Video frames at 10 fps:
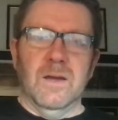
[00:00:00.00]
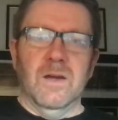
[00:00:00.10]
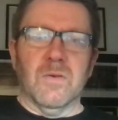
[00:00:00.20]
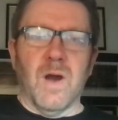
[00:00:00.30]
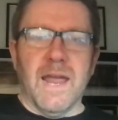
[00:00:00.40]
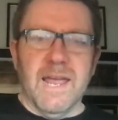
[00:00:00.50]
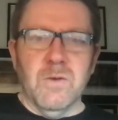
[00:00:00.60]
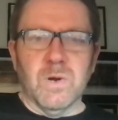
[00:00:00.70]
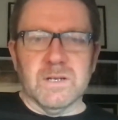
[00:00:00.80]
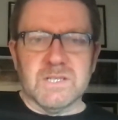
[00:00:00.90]
Right here,
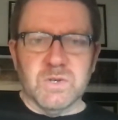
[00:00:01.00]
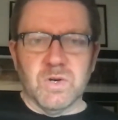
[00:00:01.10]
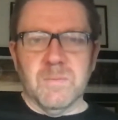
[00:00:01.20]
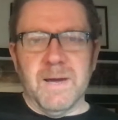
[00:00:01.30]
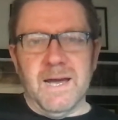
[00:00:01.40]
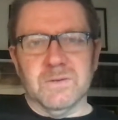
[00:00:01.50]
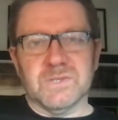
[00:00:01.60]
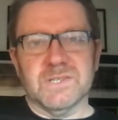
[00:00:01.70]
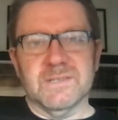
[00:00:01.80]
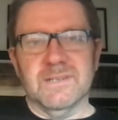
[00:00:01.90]
we're going to talk
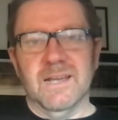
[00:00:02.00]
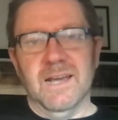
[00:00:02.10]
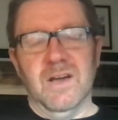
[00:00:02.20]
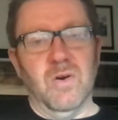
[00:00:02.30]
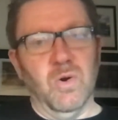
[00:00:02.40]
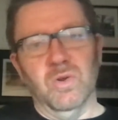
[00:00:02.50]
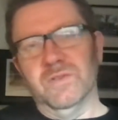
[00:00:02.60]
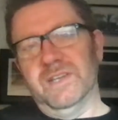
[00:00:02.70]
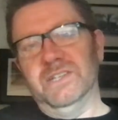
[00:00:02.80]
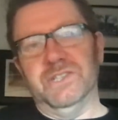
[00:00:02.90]
about all
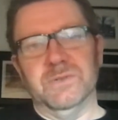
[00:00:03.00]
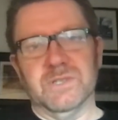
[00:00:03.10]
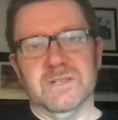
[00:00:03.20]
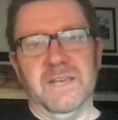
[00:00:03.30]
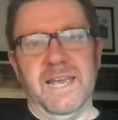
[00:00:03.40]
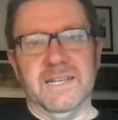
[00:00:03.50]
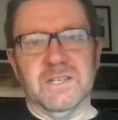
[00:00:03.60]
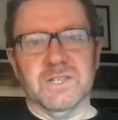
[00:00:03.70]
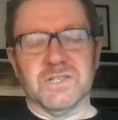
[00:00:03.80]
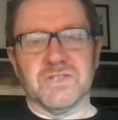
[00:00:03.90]
the issues in
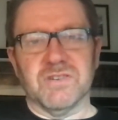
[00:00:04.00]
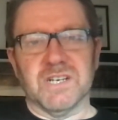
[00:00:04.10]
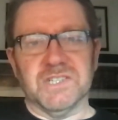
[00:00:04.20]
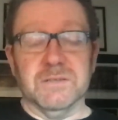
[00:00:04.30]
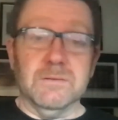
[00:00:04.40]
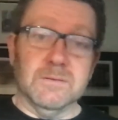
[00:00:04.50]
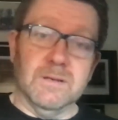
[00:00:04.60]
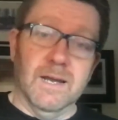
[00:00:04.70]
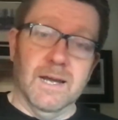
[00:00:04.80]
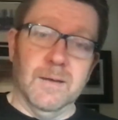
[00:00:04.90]
construction,
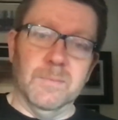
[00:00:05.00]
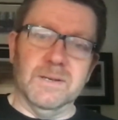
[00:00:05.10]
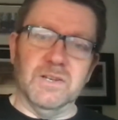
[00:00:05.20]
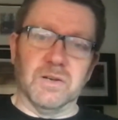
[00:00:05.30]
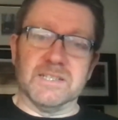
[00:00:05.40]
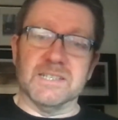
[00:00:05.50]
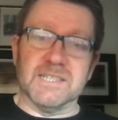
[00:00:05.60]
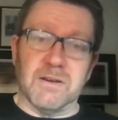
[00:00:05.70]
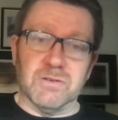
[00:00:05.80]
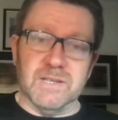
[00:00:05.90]
not
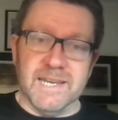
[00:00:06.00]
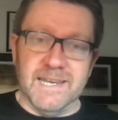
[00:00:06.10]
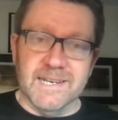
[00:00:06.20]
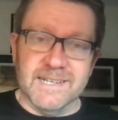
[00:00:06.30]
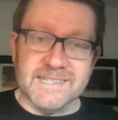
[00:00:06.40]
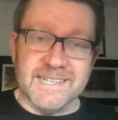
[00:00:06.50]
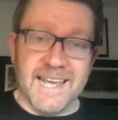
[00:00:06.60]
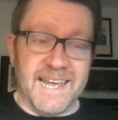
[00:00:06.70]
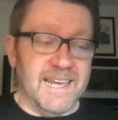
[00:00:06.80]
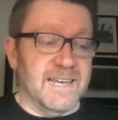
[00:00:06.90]
necessarily
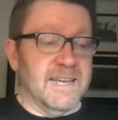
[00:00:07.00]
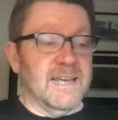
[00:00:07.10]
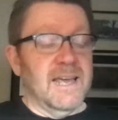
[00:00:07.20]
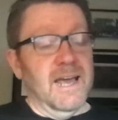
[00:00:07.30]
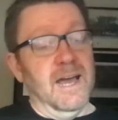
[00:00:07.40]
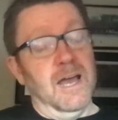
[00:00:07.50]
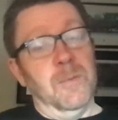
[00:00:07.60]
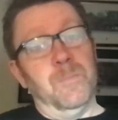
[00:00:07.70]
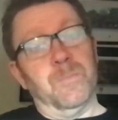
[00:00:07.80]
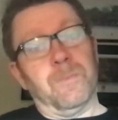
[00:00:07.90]
today,
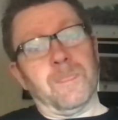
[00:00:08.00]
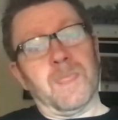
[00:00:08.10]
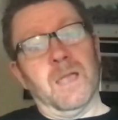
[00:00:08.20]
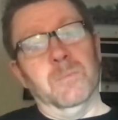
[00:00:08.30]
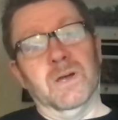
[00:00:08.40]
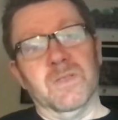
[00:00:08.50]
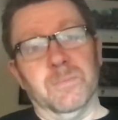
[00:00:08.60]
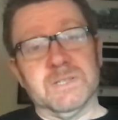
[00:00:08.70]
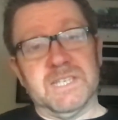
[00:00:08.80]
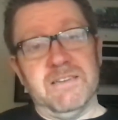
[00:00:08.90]
but the
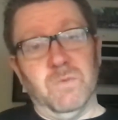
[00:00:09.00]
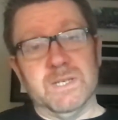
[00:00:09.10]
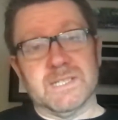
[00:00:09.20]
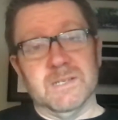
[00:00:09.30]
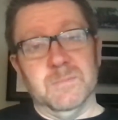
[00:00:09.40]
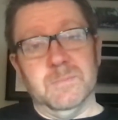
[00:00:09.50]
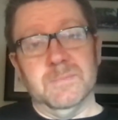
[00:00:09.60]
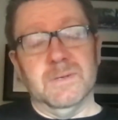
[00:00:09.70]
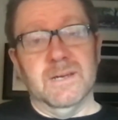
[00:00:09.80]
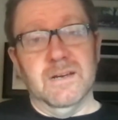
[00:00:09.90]
perceived wisdom
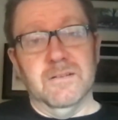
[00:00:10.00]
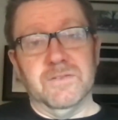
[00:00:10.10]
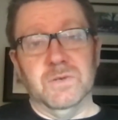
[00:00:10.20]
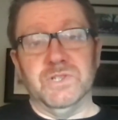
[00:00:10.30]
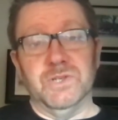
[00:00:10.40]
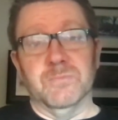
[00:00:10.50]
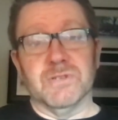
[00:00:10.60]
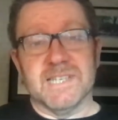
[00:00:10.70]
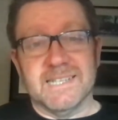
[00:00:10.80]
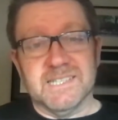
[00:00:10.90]
of YouTube
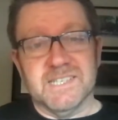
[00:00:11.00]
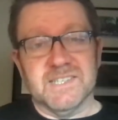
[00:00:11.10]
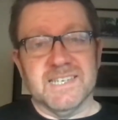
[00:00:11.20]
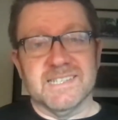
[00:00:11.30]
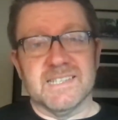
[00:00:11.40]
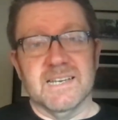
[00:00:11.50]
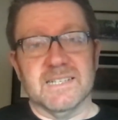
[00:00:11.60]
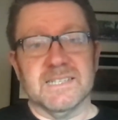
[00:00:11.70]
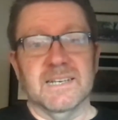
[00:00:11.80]
presenters is that